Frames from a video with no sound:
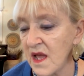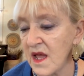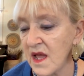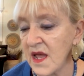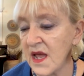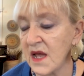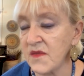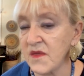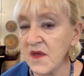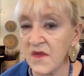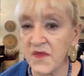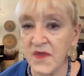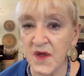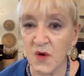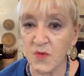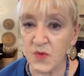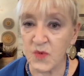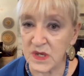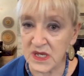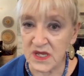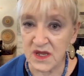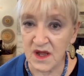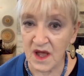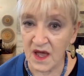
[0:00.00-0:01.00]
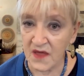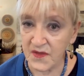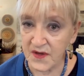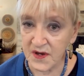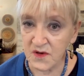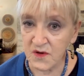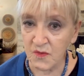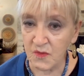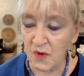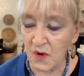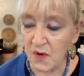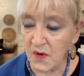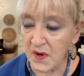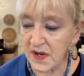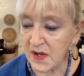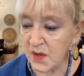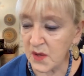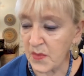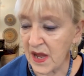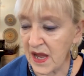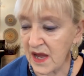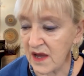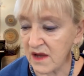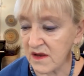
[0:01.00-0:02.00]
and that there was nothing to worry
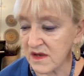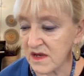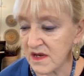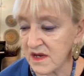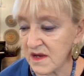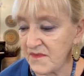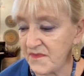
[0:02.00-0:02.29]
about.